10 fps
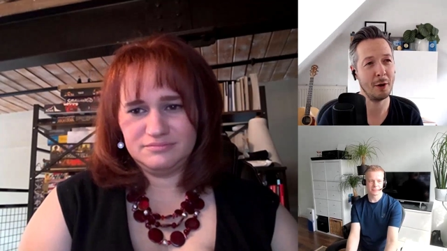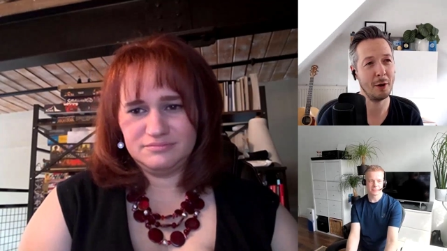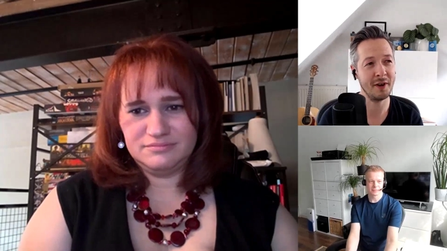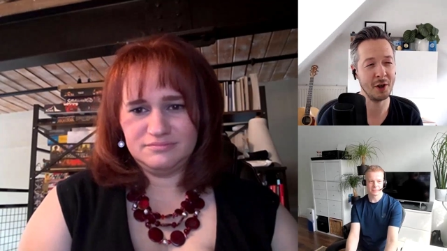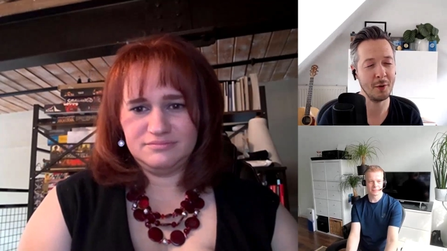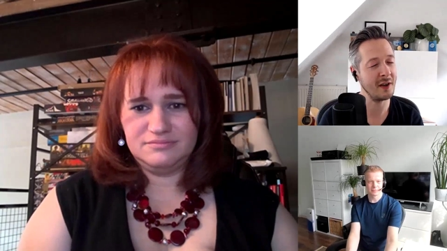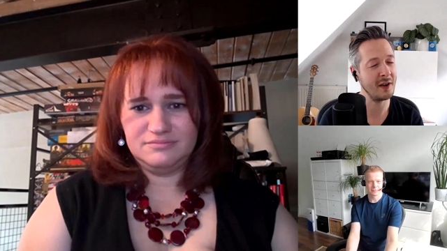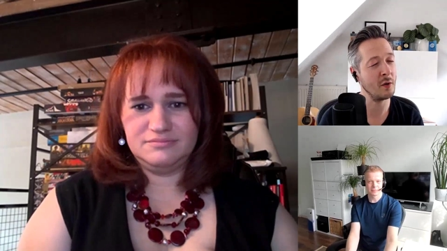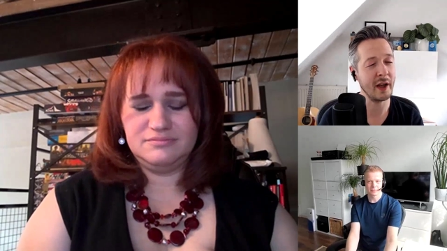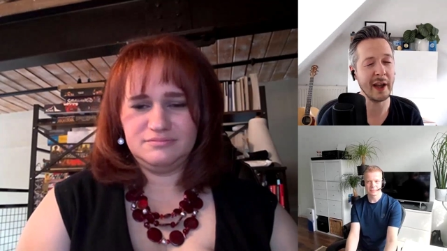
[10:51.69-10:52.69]
Speaker 1: come and go
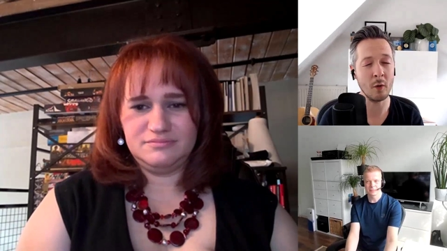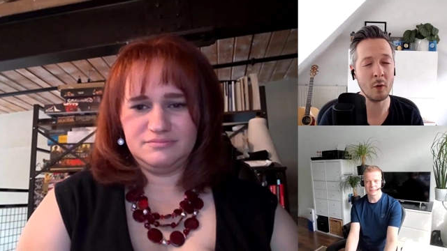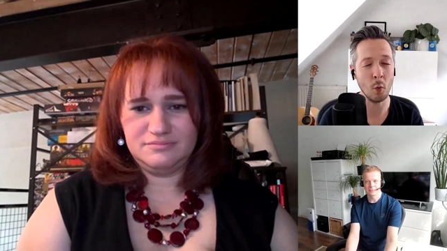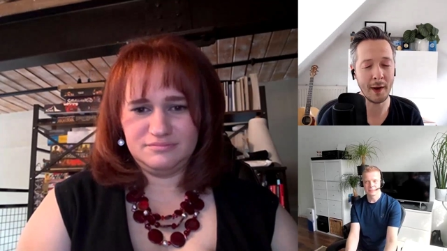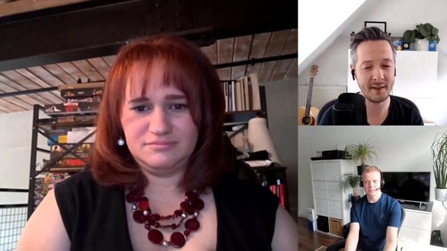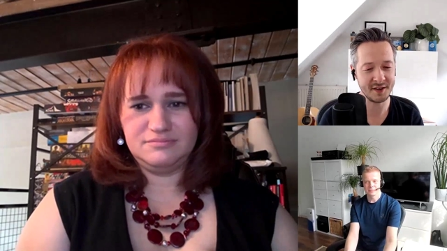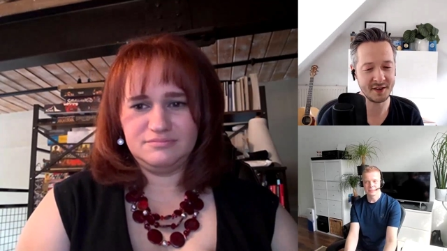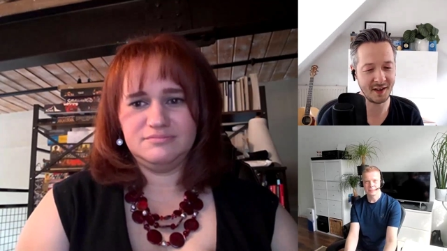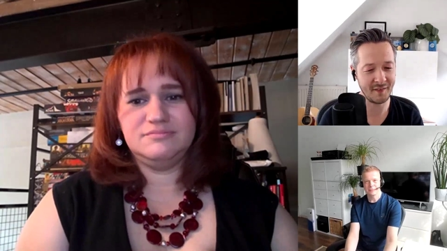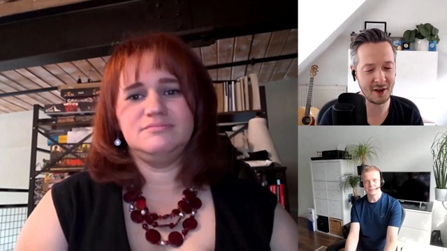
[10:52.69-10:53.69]
in in
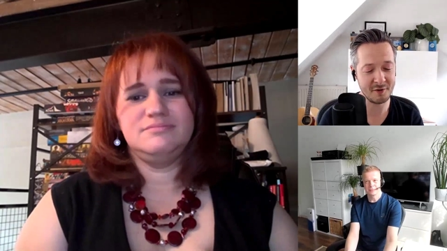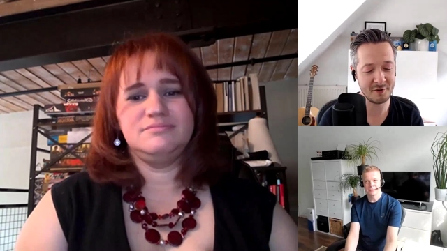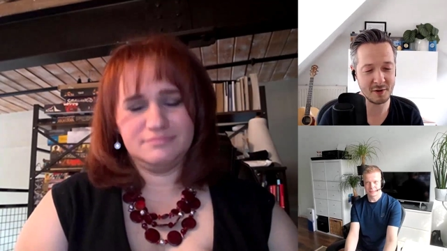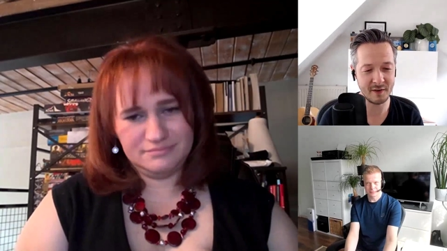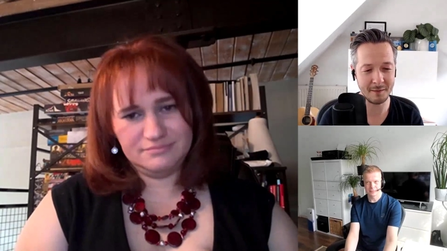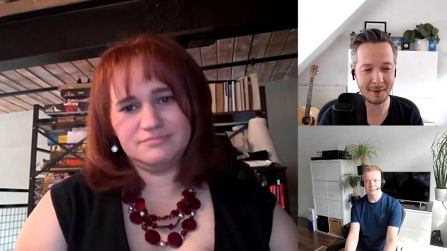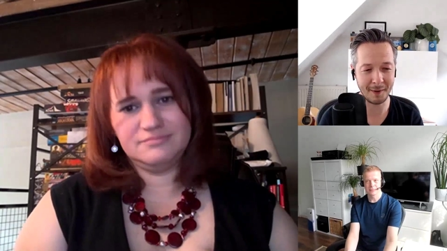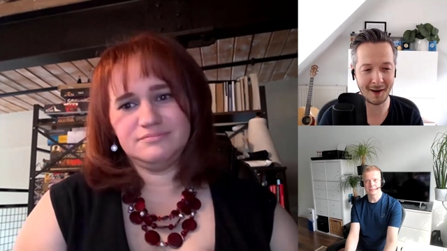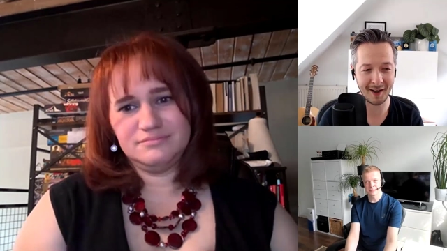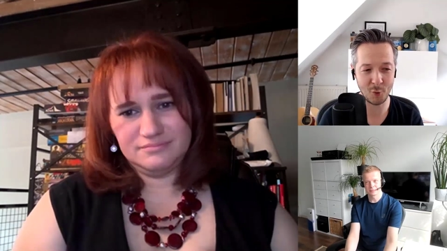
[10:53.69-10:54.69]
waves and they're driven
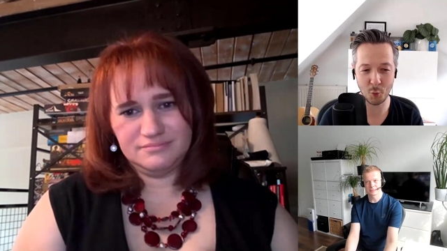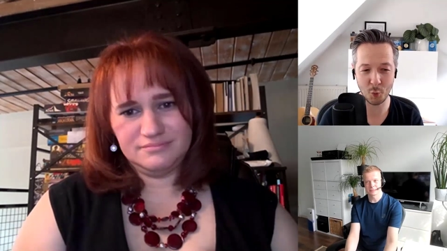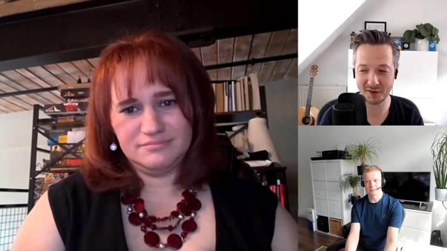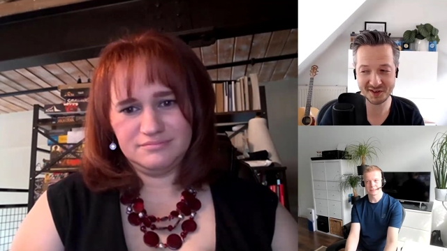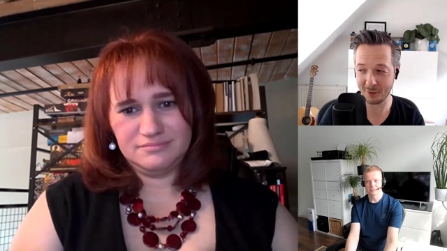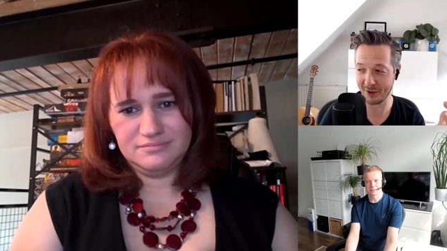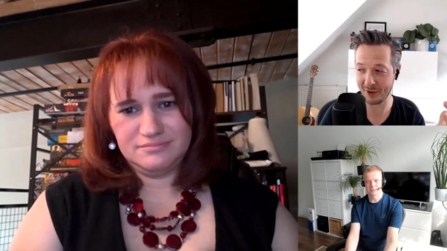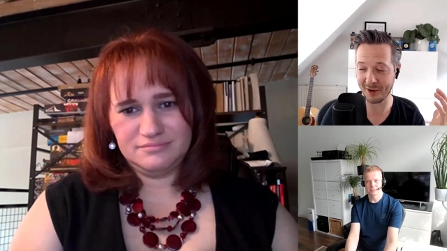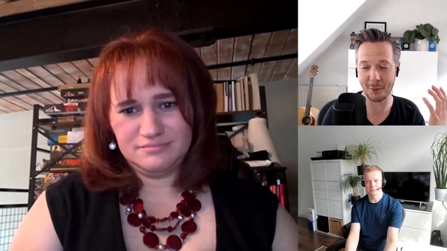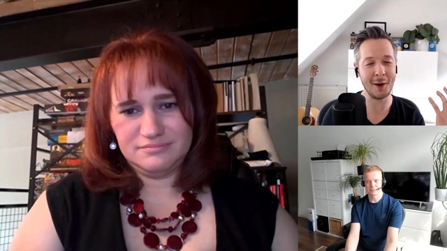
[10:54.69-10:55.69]
by what's
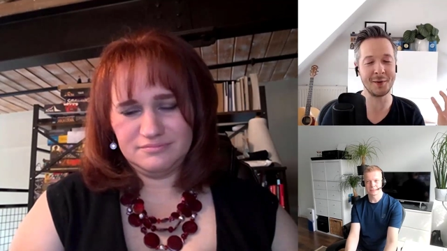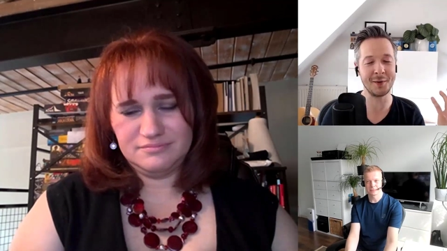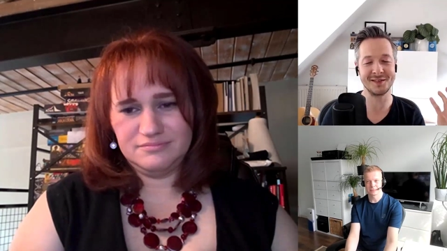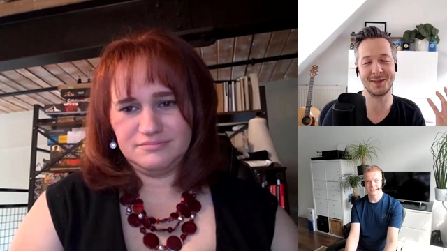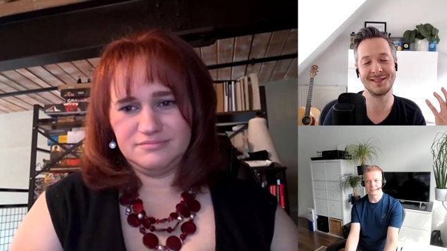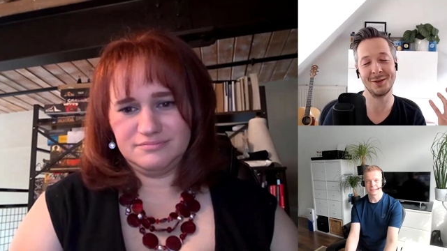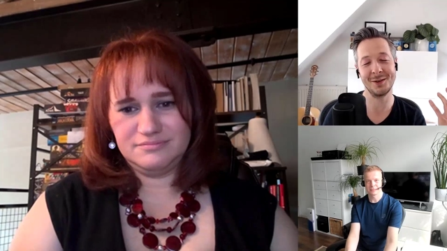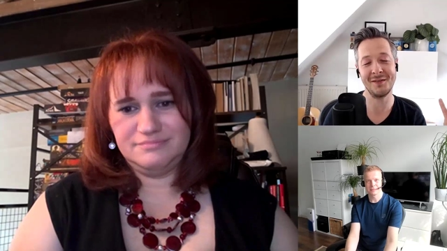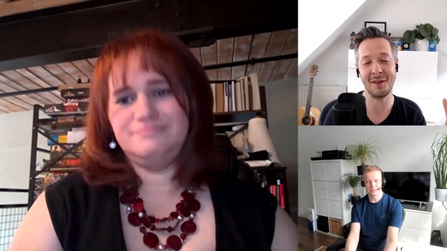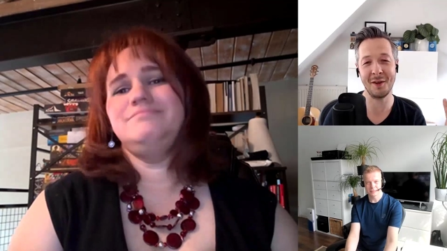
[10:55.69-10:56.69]
going on around us right
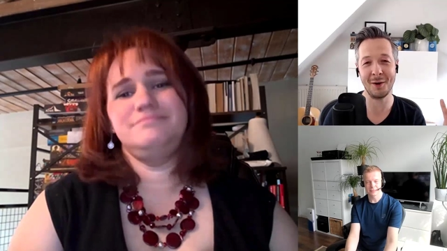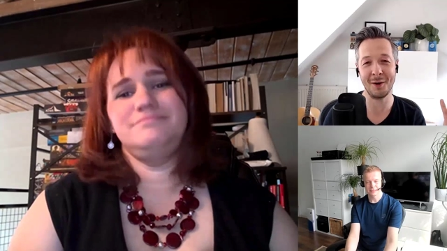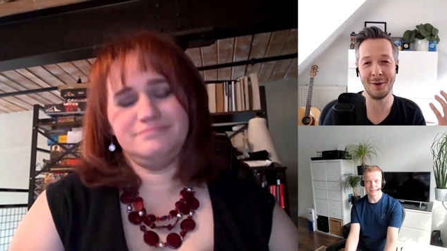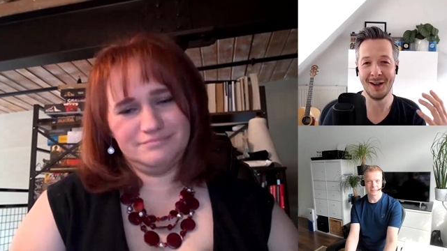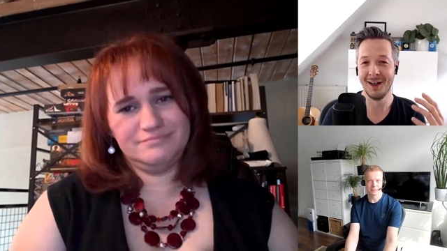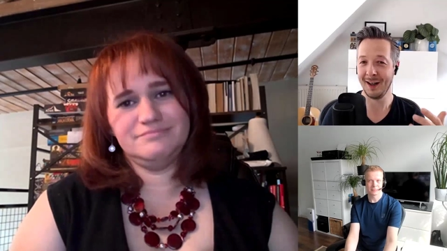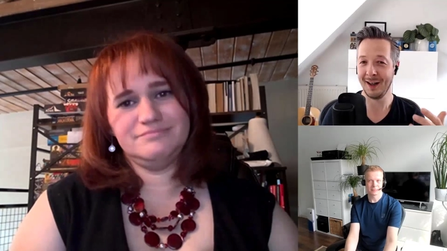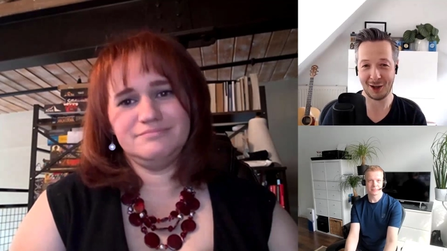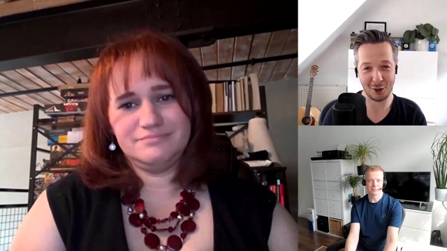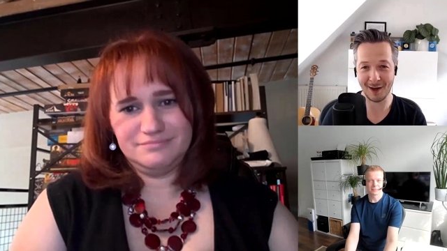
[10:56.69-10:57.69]
so even though
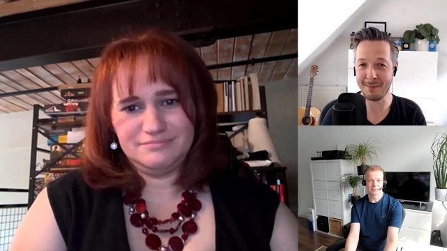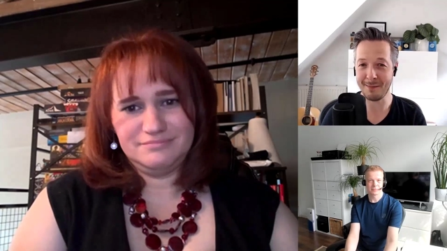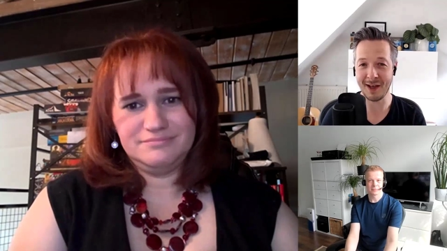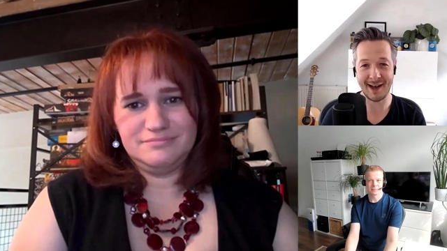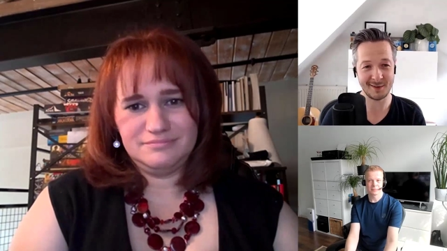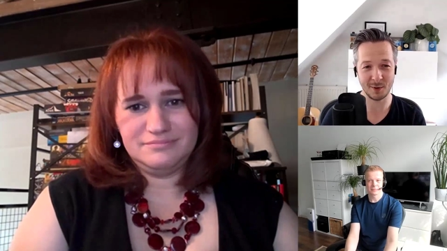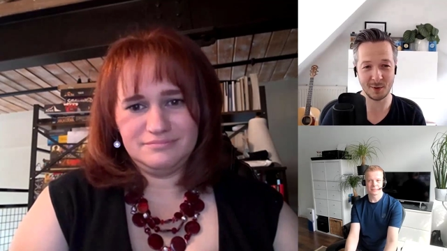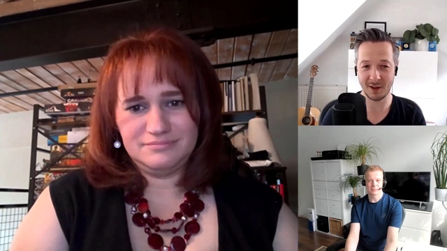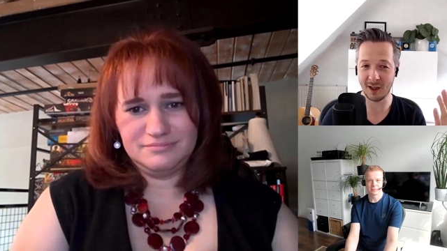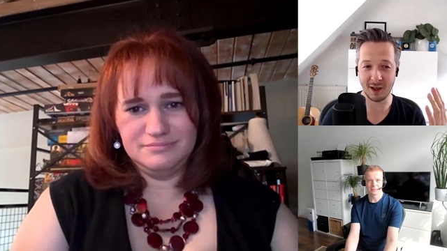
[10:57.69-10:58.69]
like you might be an
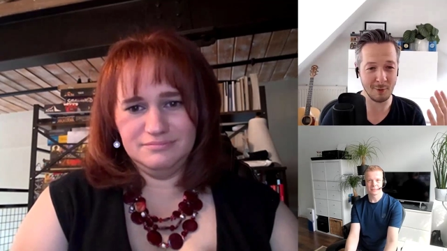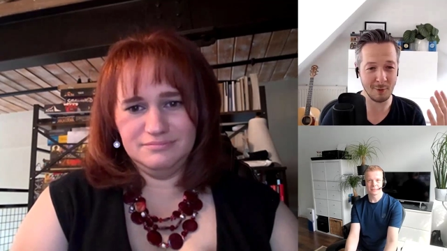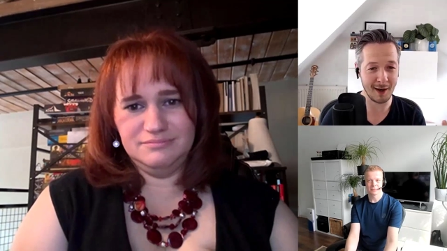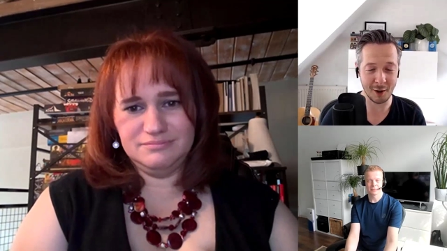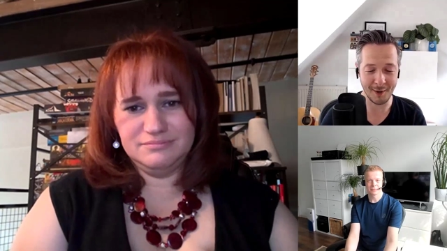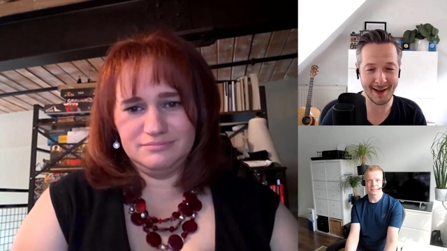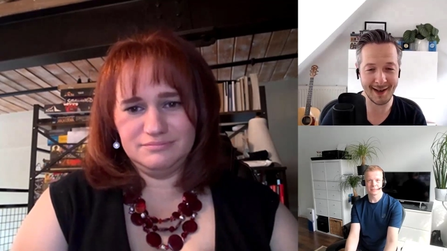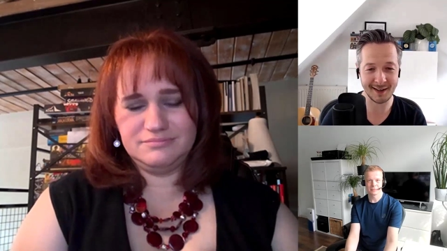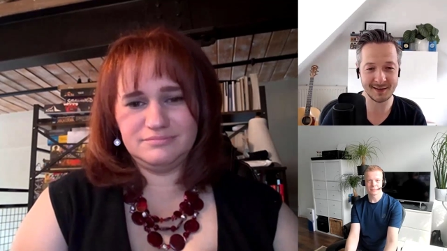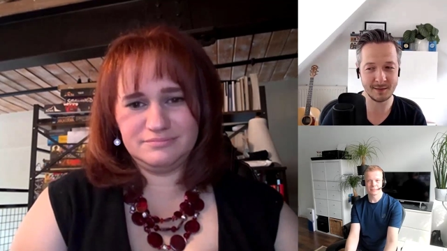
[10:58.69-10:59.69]
expert in ui
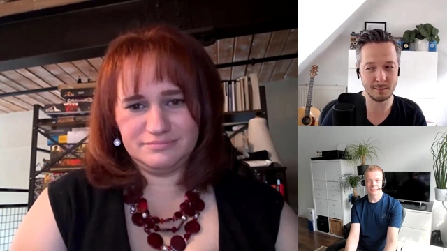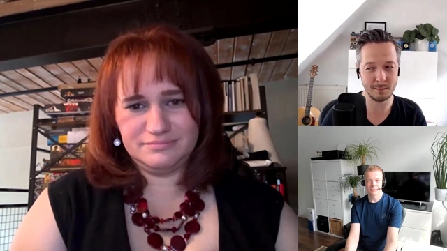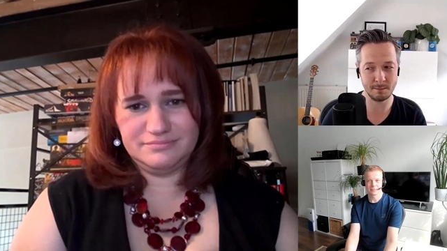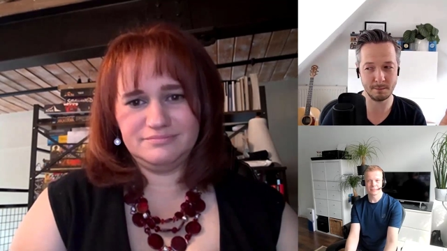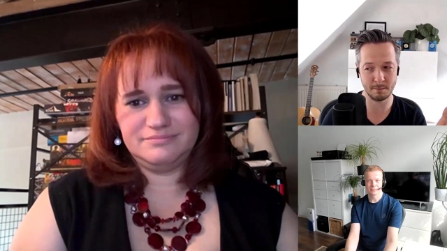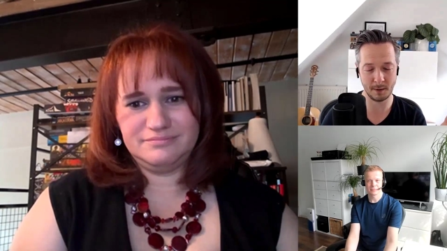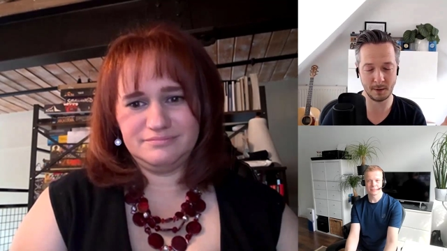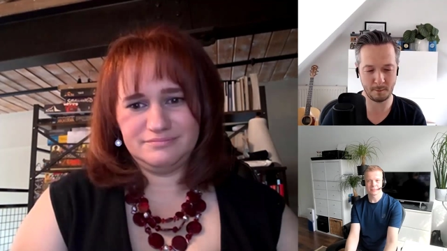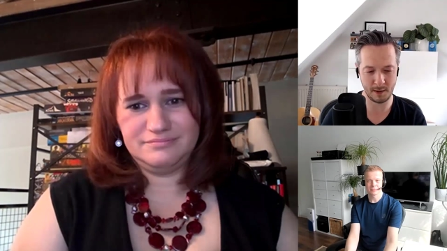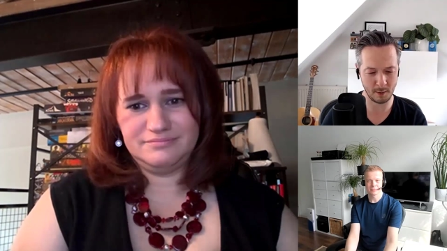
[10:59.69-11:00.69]
ux
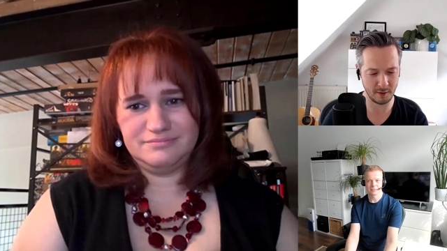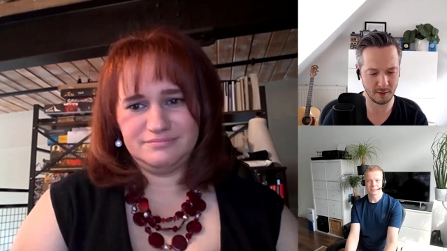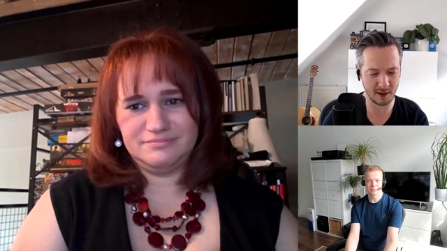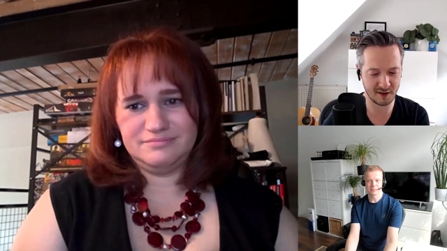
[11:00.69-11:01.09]
but people